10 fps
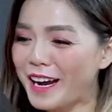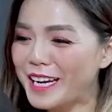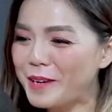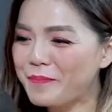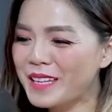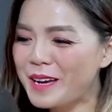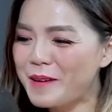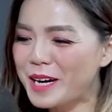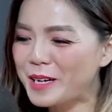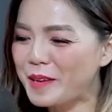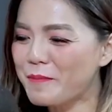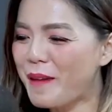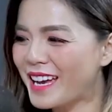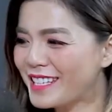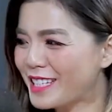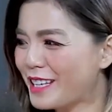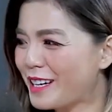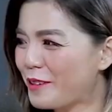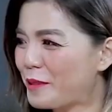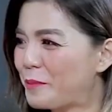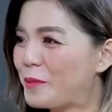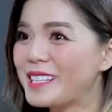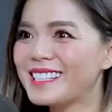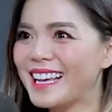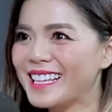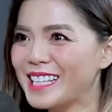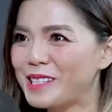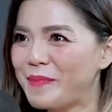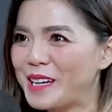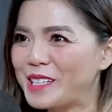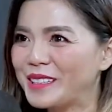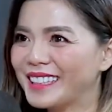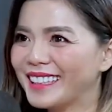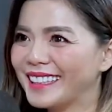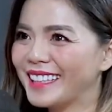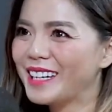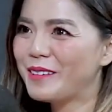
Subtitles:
I imagine of a princess, especially like